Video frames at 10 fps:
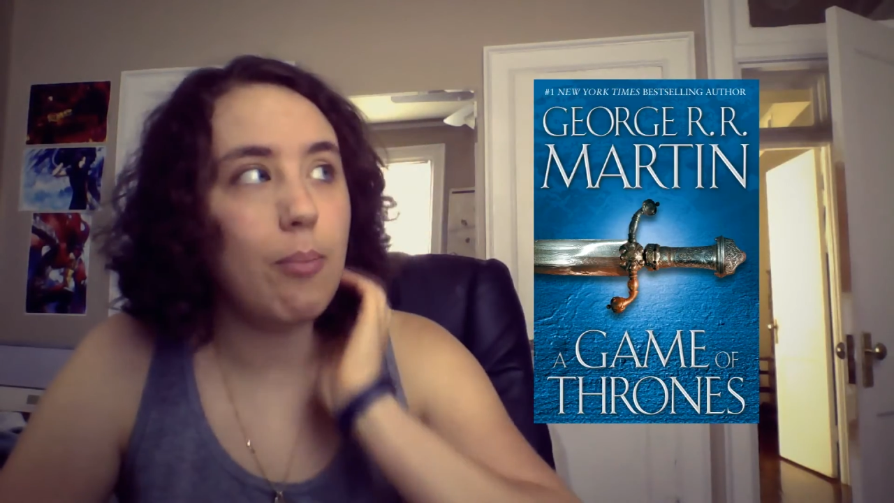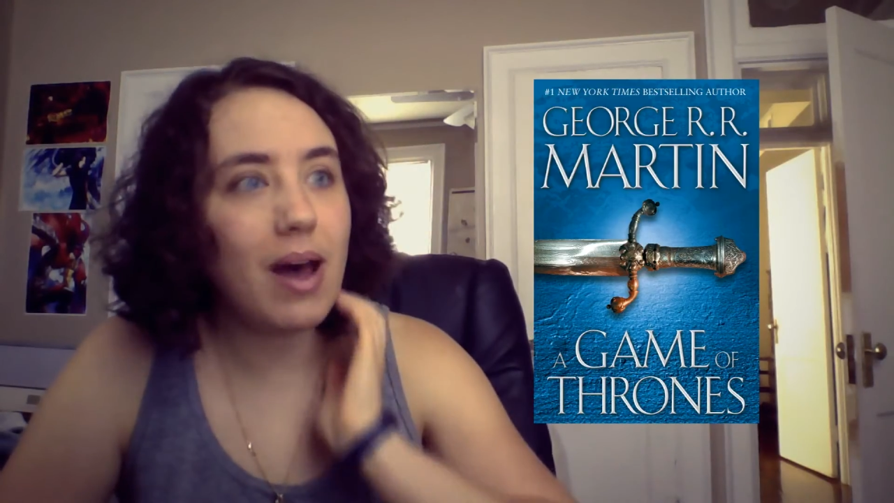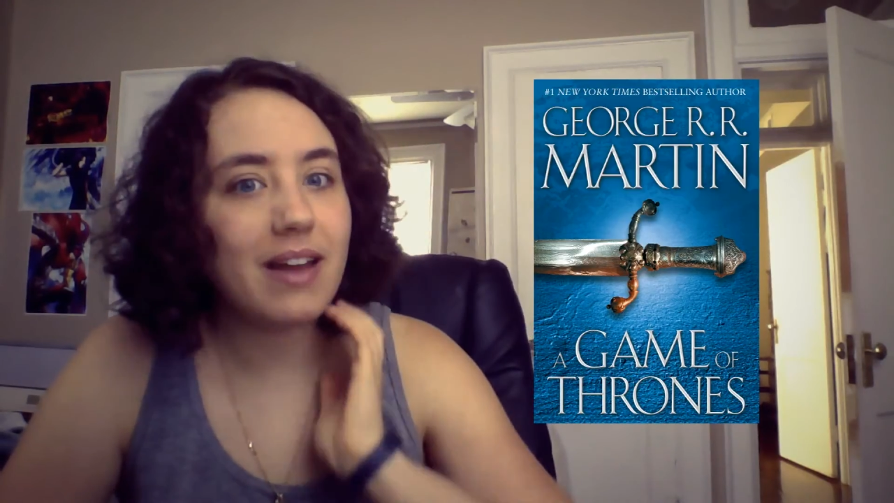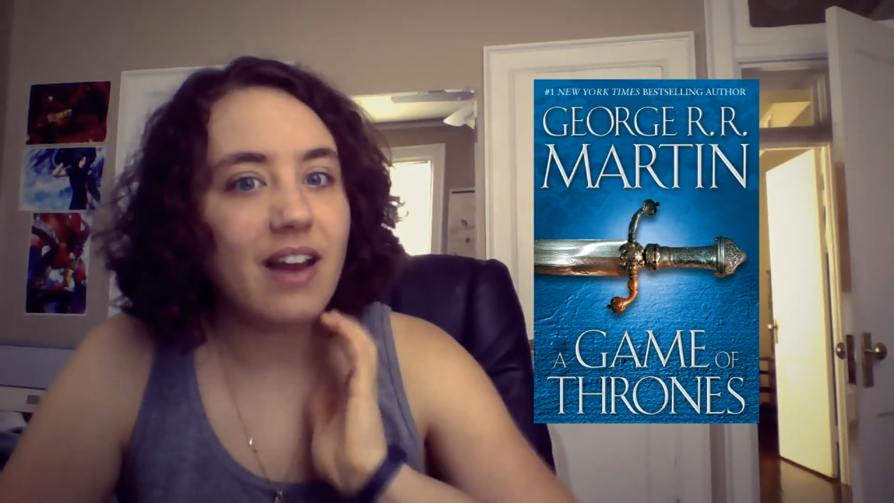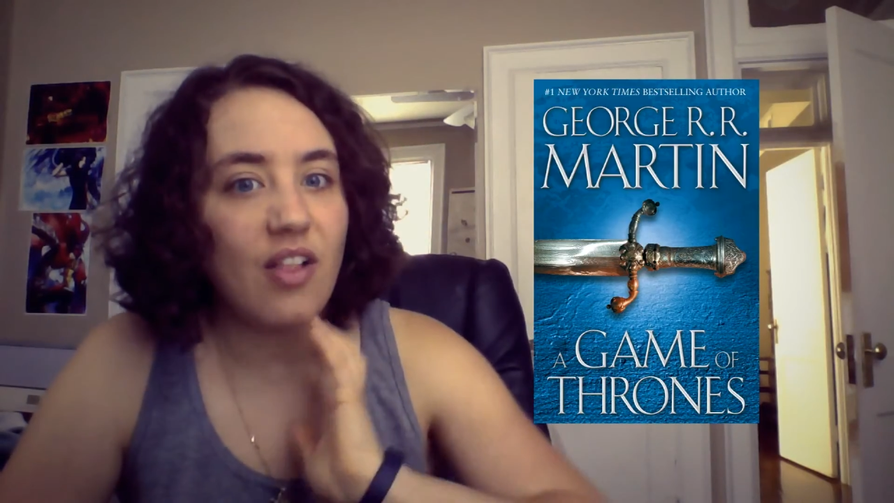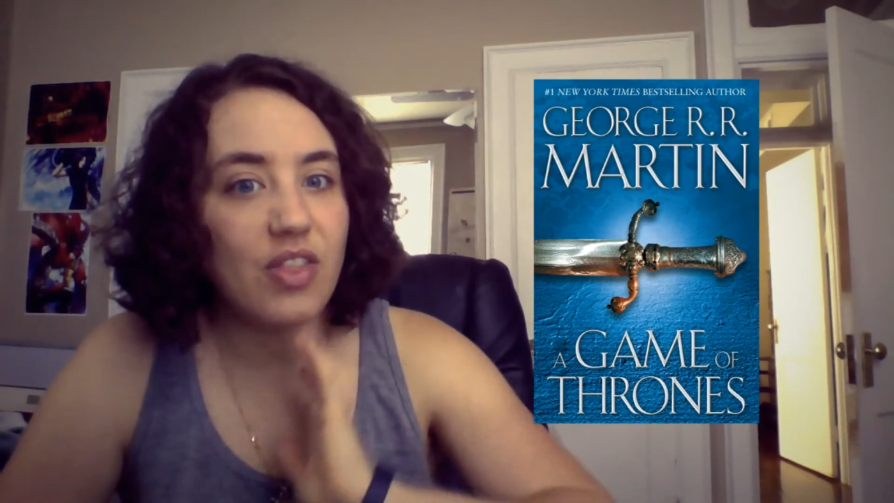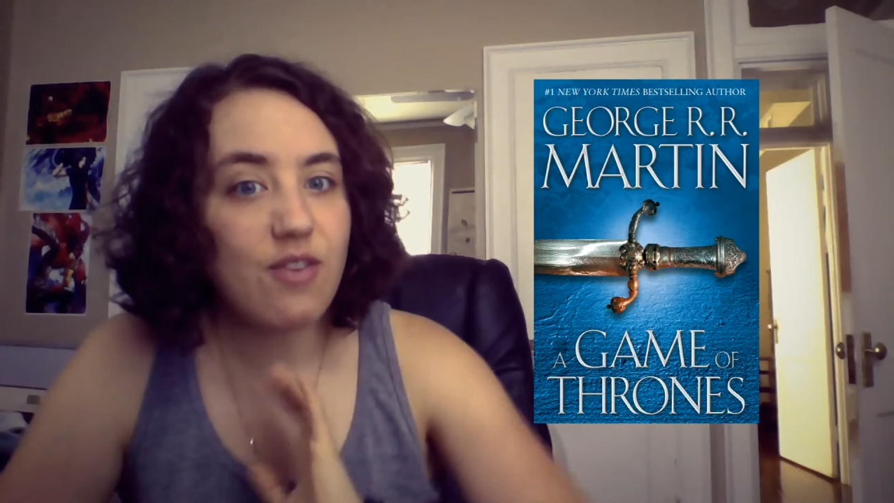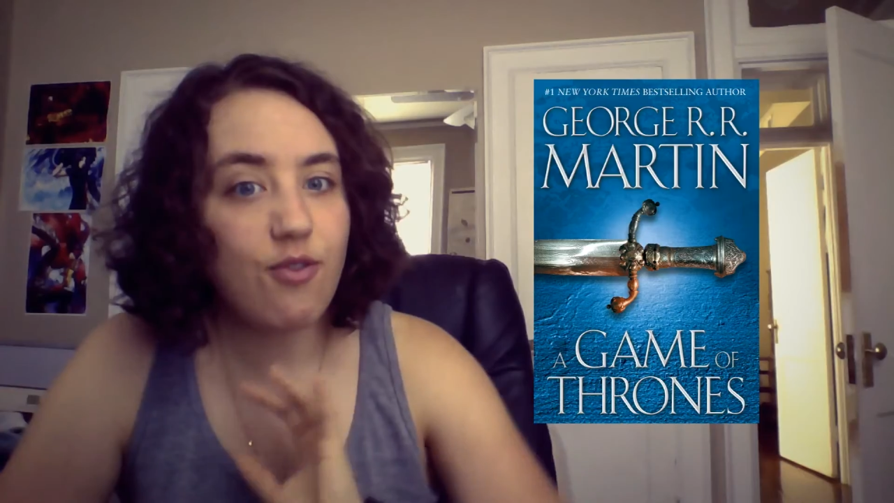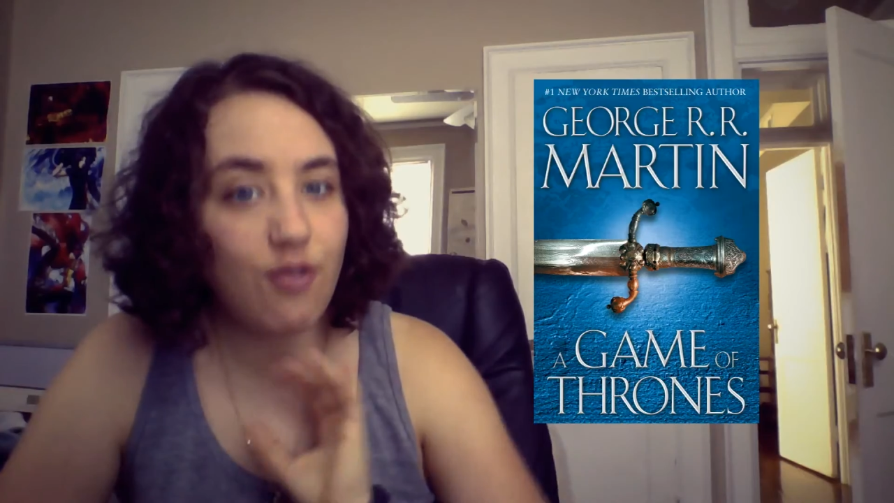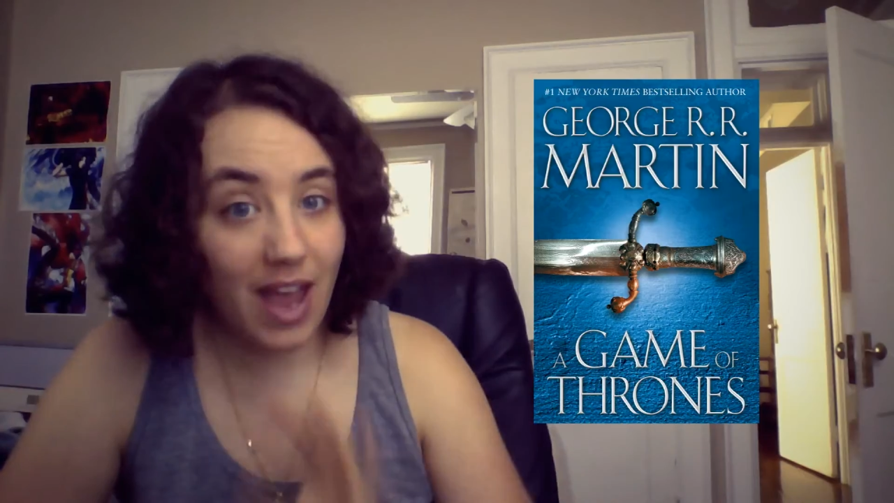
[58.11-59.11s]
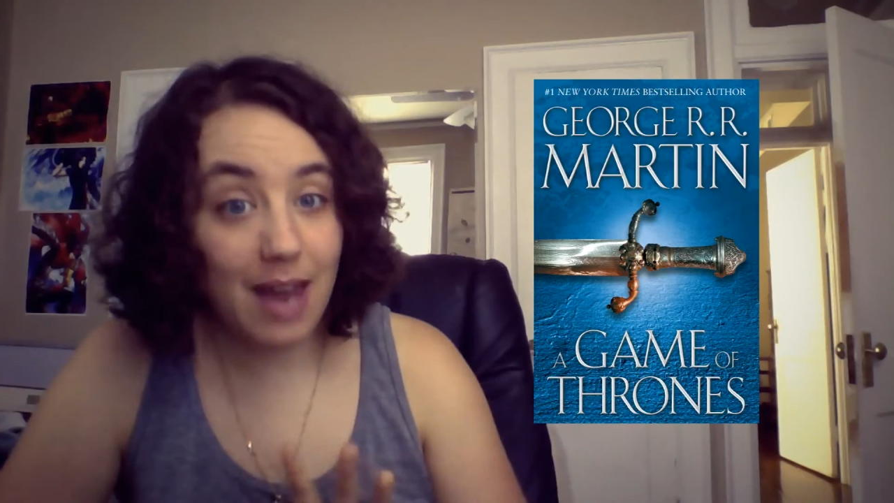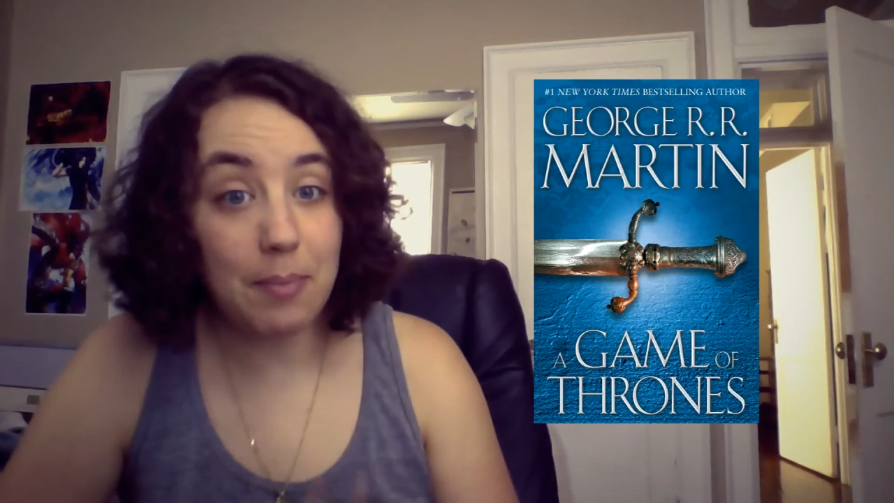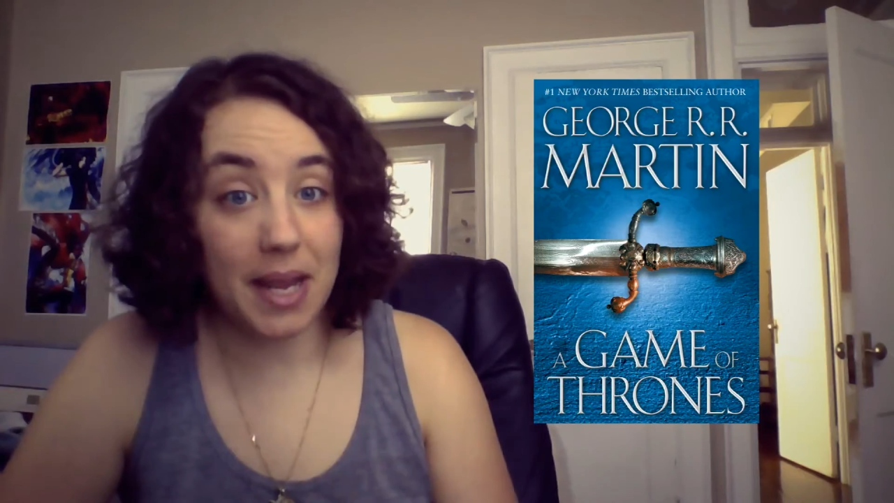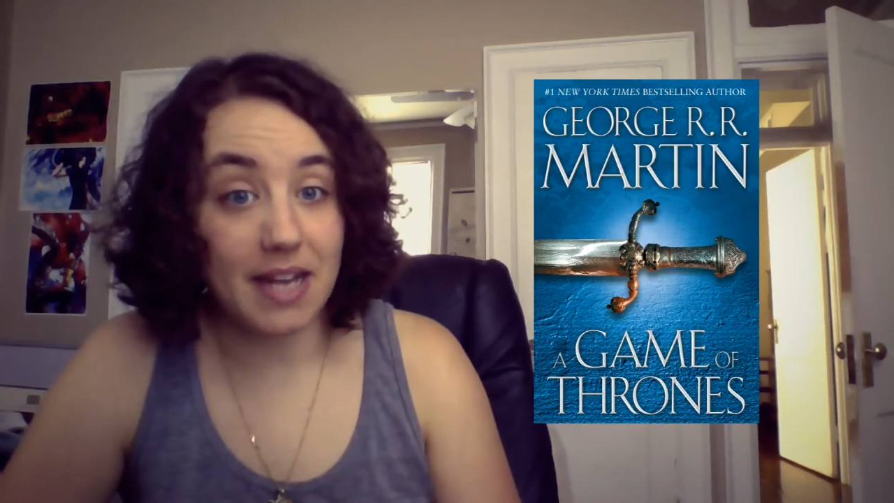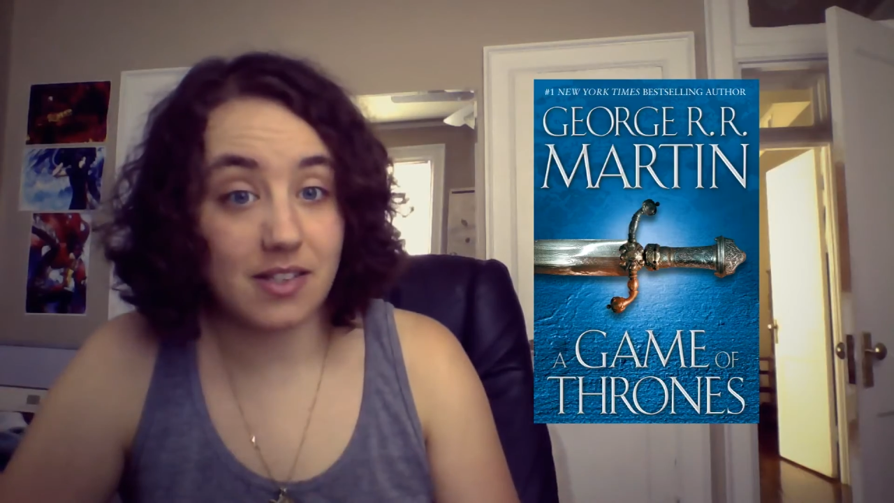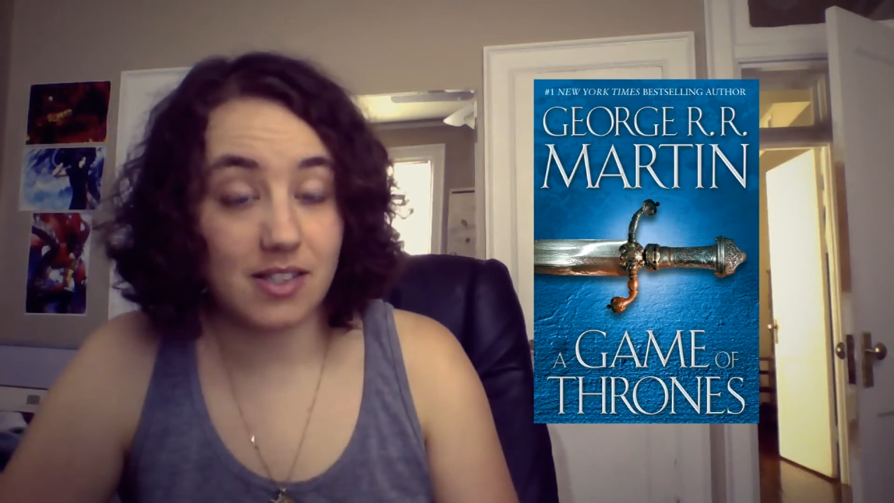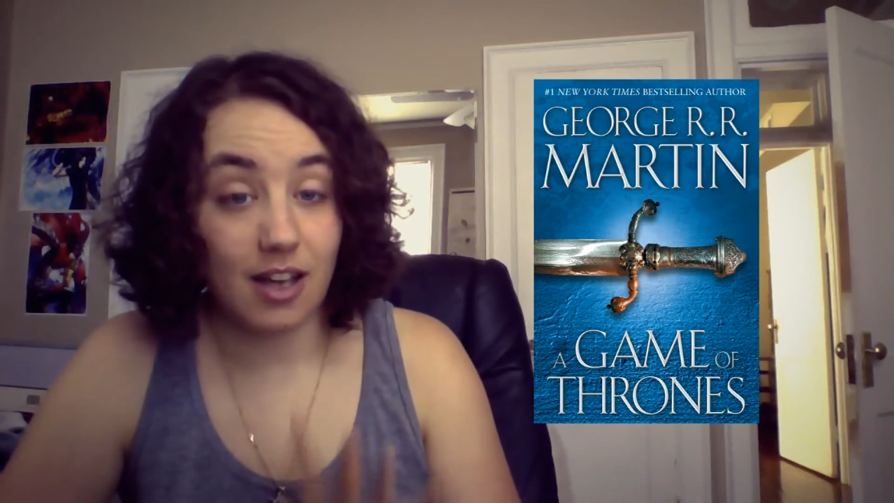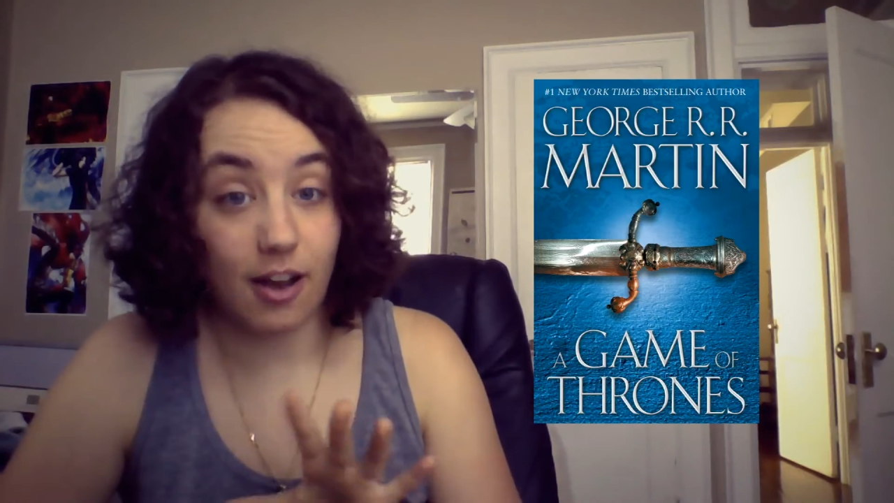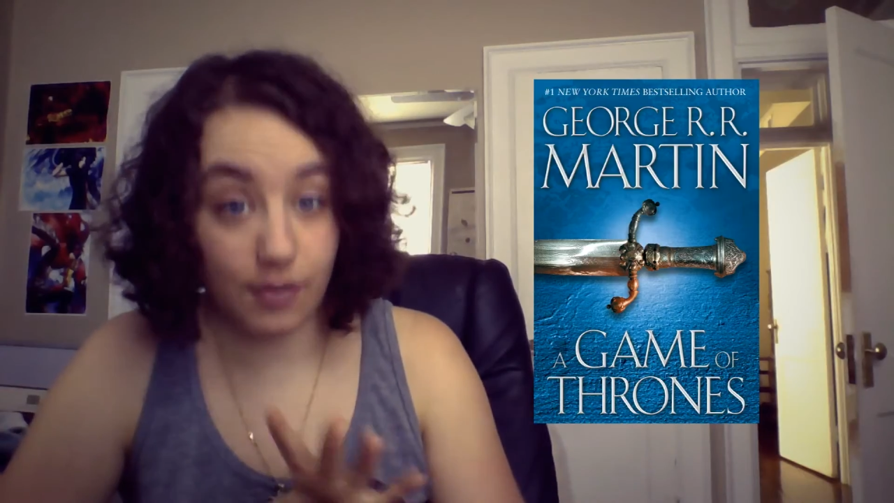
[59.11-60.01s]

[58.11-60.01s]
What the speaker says: But the fan base